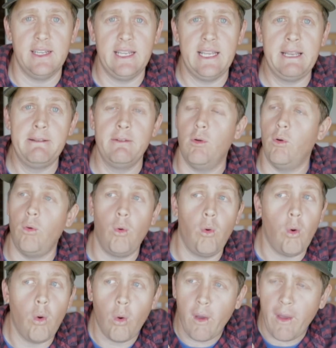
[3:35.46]
in
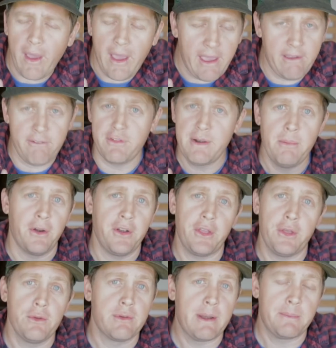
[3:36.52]
everybody
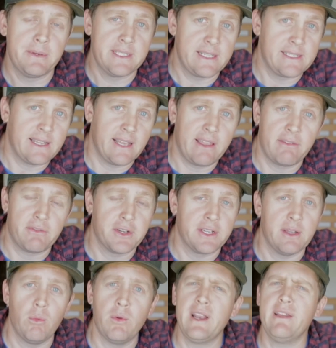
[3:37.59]
who represents South
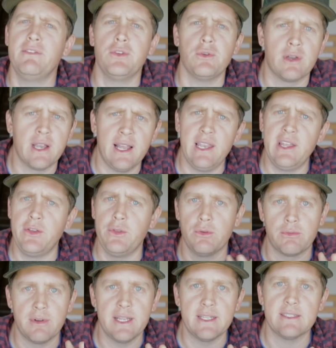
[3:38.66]
Africa, whatever your color, your
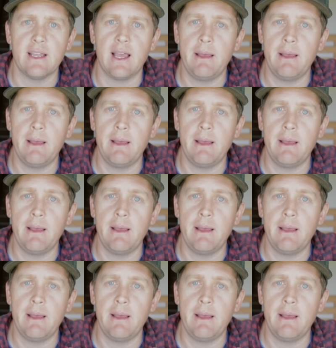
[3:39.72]
race.